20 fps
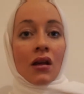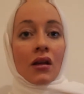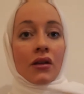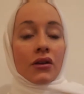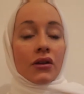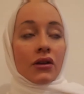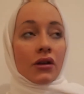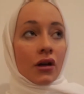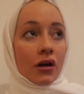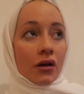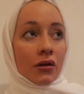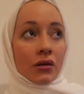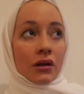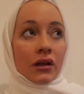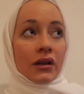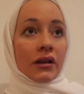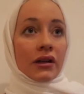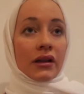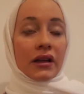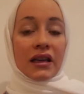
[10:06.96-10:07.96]
you know,
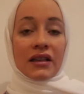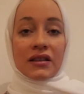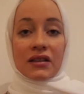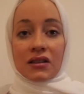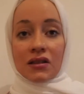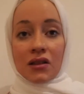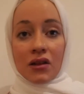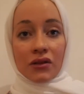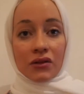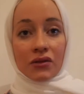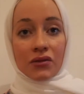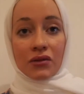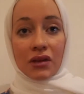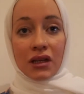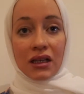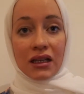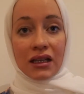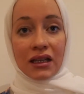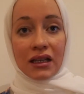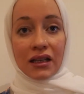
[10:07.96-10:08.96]
it's not
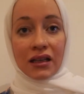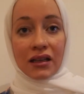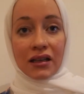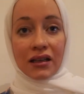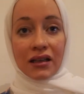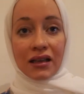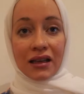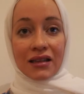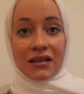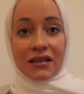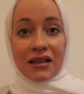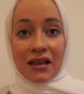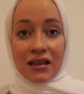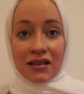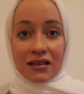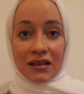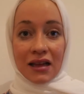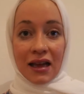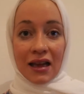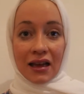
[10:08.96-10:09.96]
really,
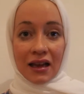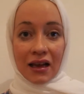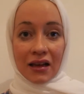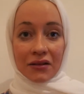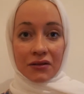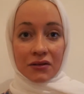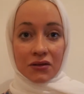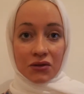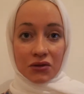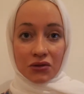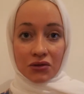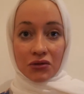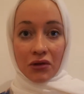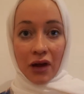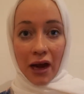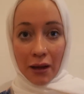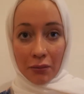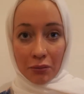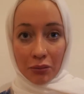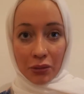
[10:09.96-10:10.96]
it's like a
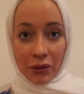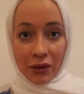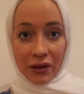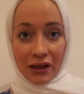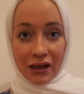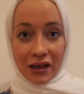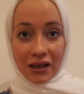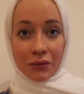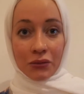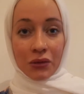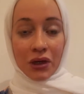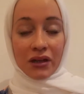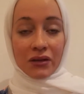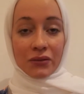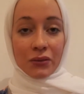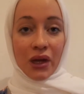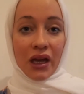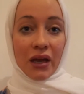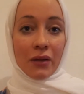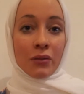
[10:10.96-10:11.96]
trap in one
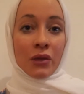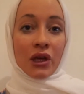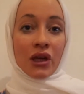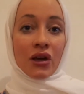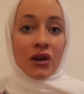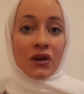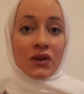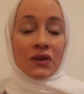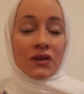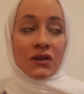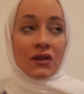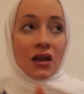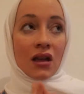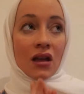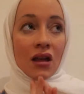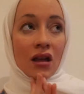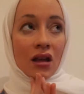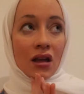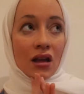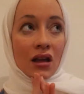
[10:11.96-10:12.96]
way, because
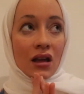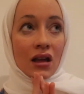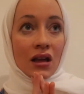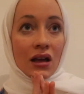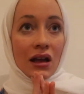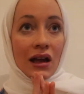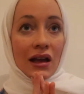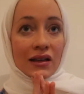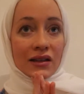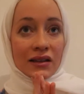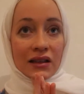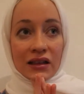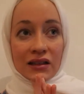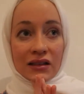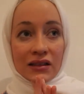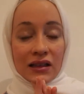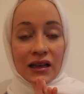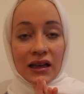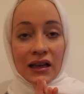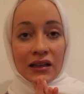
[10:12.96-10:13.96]
as I
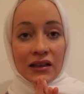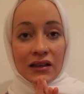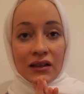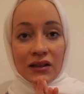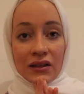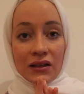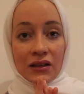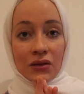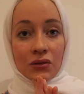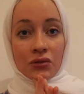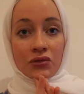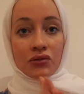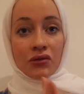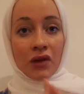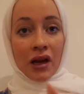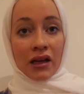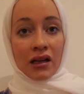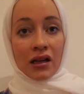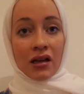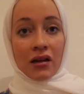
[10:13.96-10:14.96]
said, you're
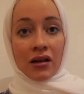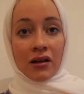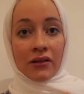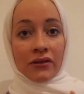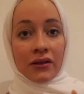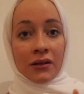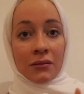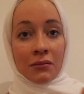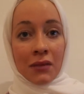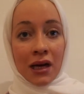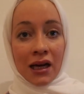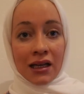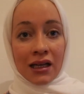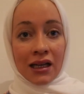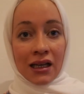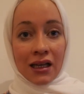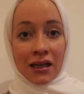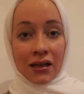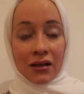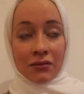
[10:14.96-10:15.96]
running after
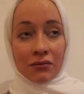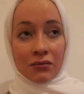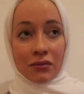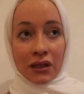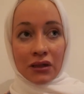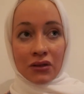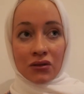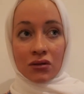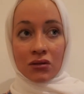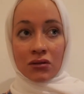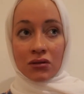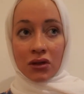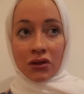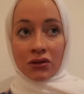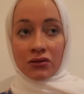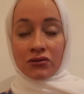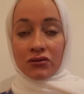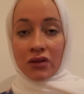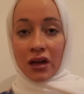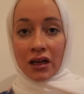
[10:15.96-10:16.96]
money, but you're not
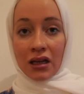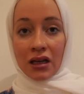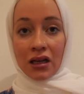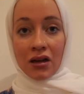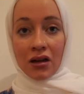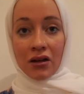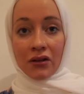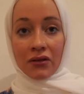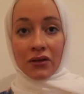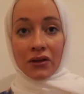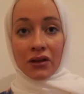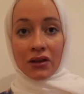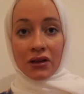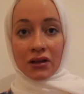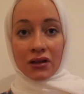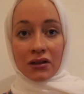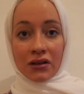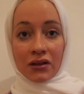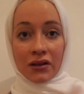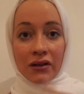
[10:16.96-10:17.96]
running
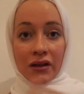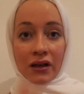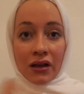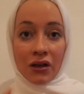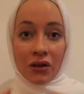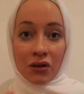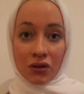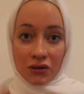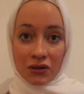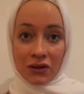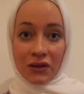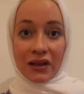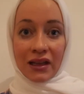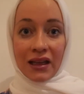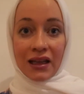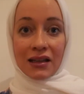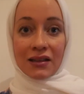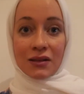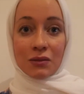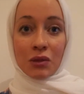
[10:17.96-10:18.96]
after the good
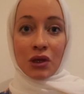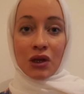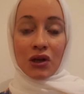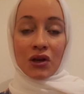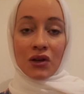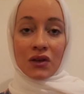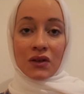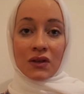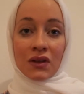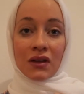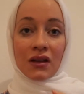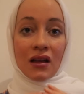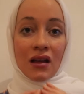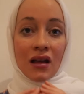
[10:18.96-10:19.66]
things, because